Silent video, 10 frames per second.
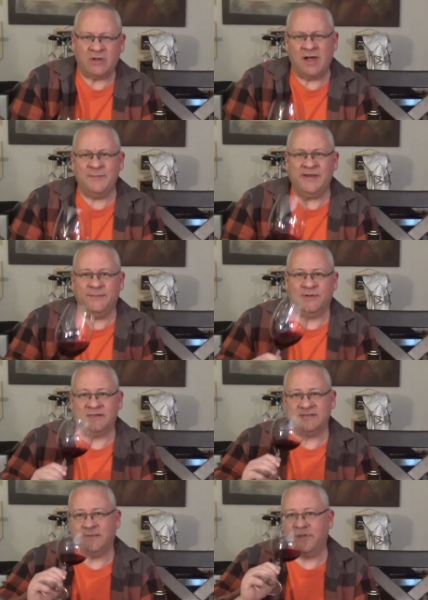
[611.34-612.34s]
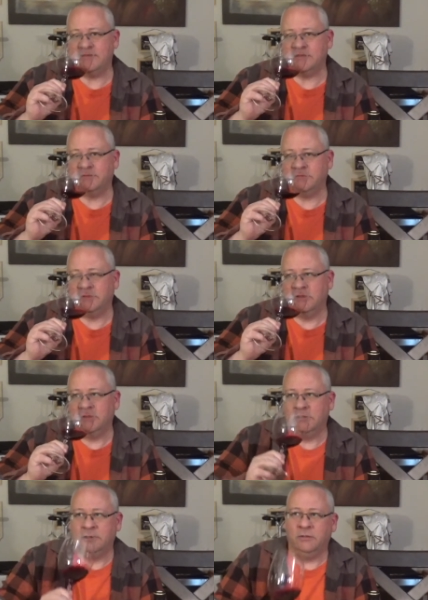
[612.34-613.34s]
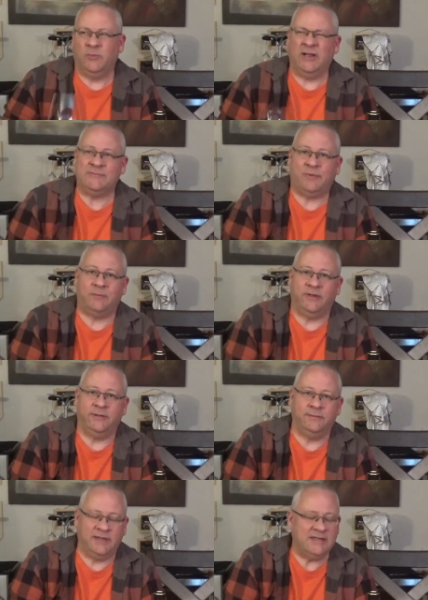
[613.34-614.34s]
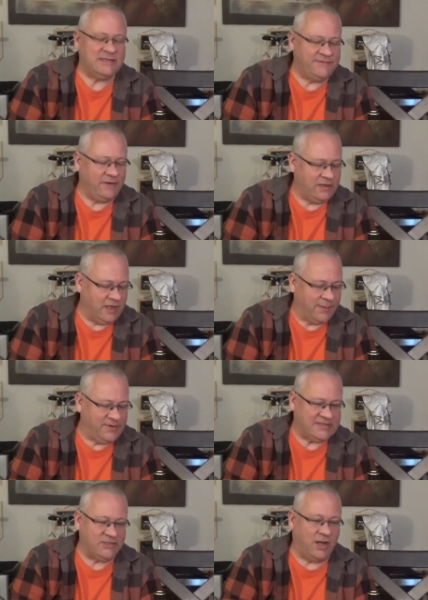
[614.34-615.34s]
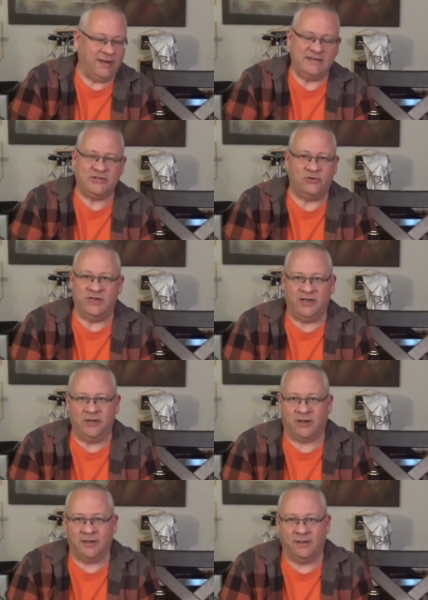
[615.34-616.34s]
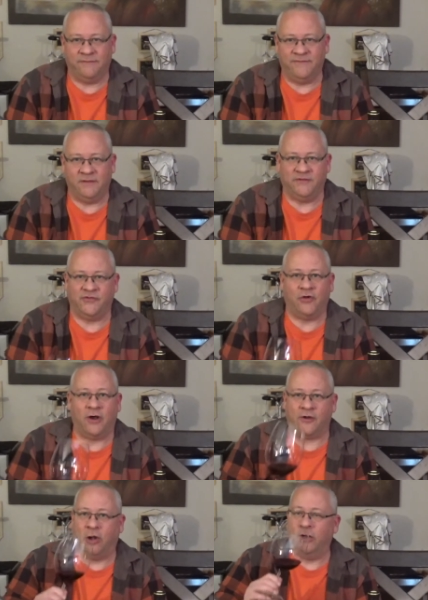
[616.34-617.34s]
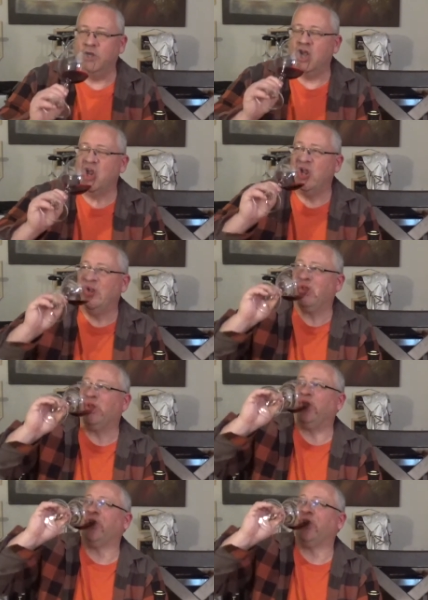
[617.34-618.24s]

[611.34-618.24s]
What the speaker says: Medium plus, is that right? So, But it's probably, it's fairly high, but it's not, it's certainly, you're not going to feel this is hot at all. Mm.